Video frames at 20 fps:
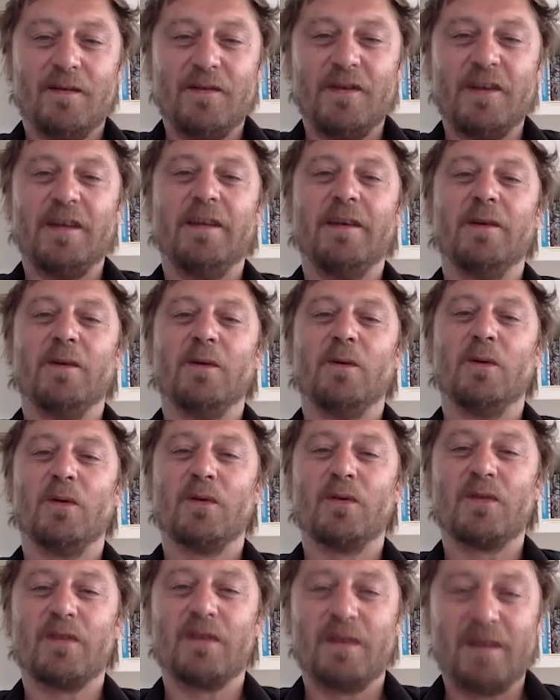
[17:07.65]

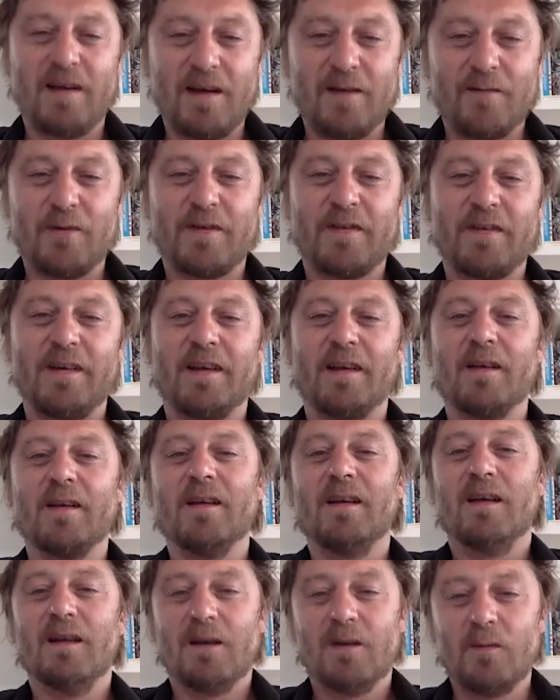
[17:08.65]
videos, everything
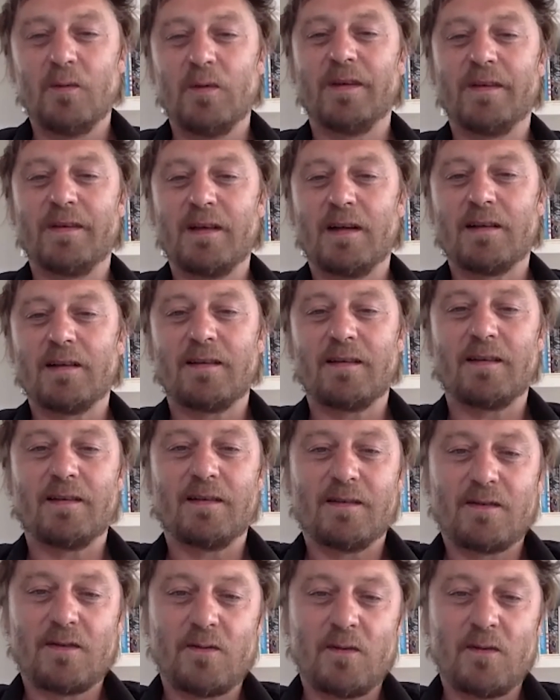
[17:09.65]
with that track.